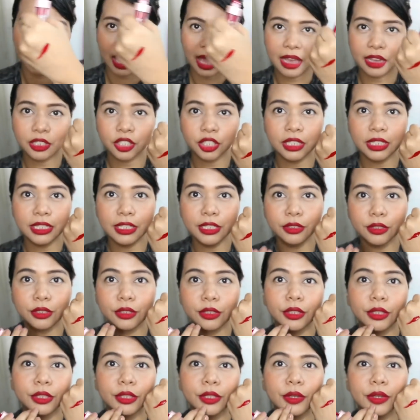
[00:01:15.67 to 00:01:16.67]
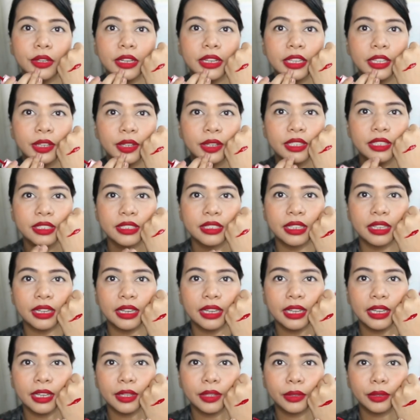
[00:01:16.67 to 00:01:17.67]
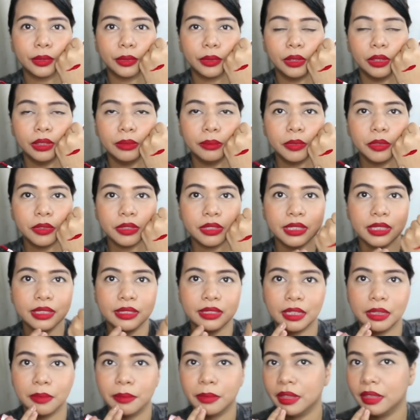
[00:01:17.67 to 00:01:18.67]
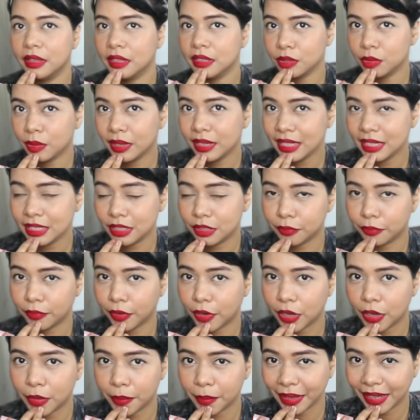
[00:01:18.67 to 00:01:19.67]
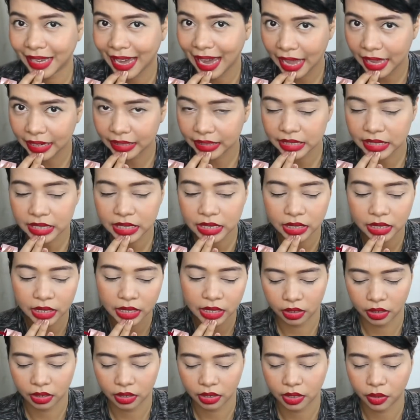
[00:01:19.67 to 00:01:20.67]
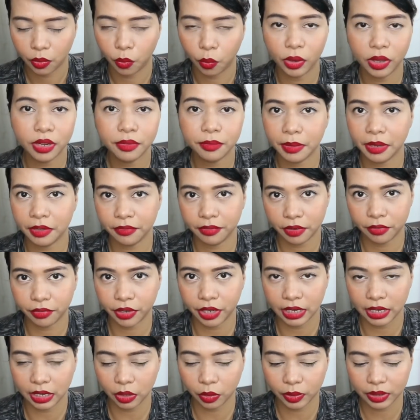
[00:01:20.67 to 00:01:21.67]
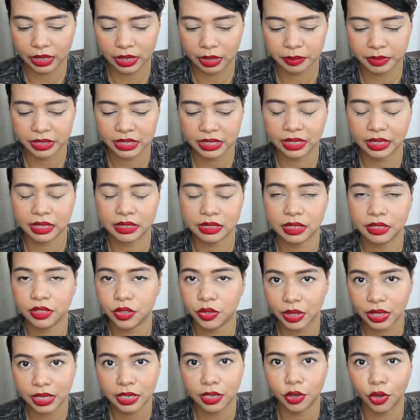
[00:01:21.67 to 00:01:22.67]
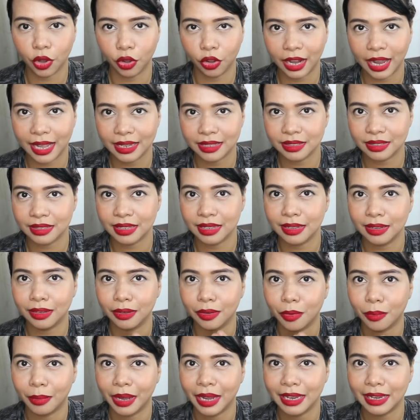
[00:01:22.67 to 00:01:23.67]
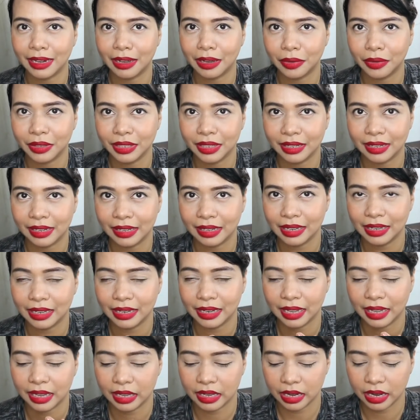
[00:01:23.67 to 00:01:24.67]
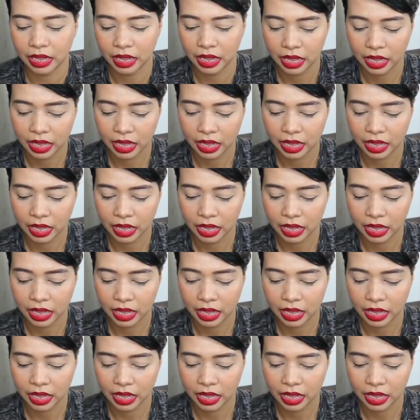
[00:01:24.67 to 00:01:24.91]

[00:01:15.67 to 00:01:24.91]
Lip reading: Actually, yung suot ko ngayon, saka ito, almost the same. But this one is from Cali. One of my favorite liquid lipstick kasi it's really long-lasting. Kumain ako niyan, lagay na yan.